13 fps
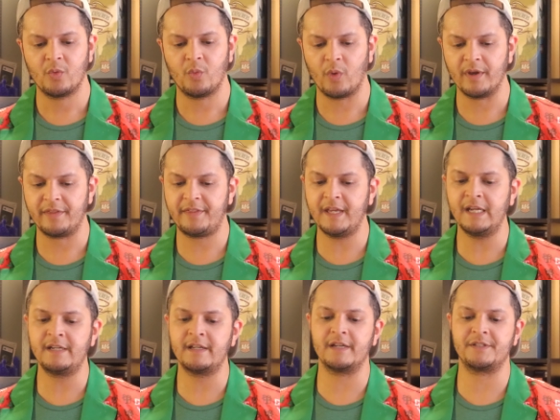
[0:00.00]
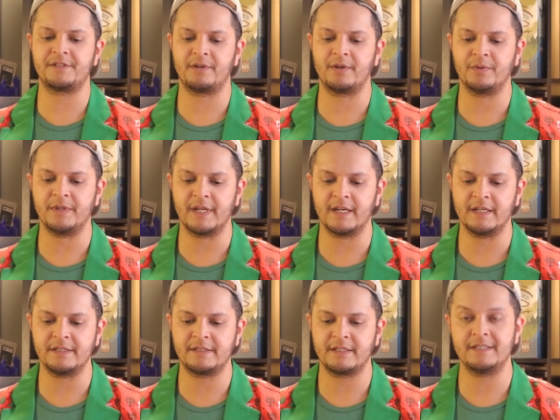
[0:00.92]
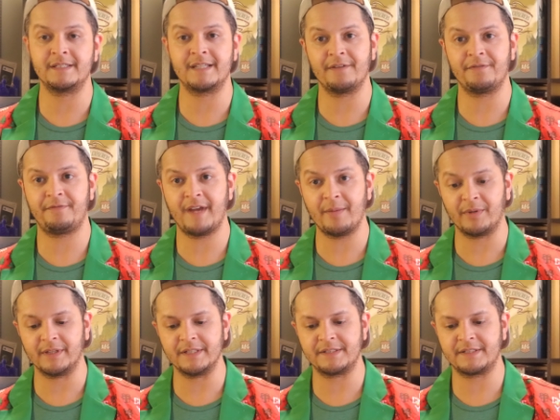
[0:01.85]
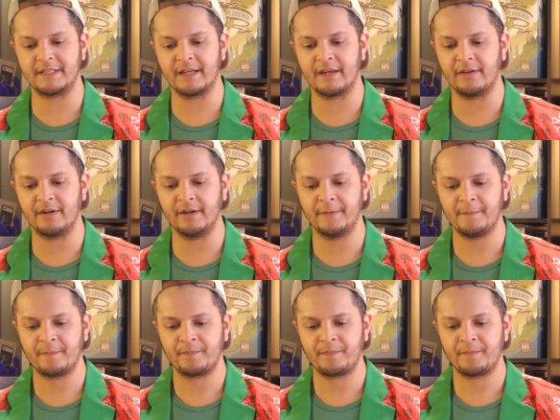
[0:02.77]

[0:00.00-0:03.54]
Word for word: One thing Dice Throne does is get families together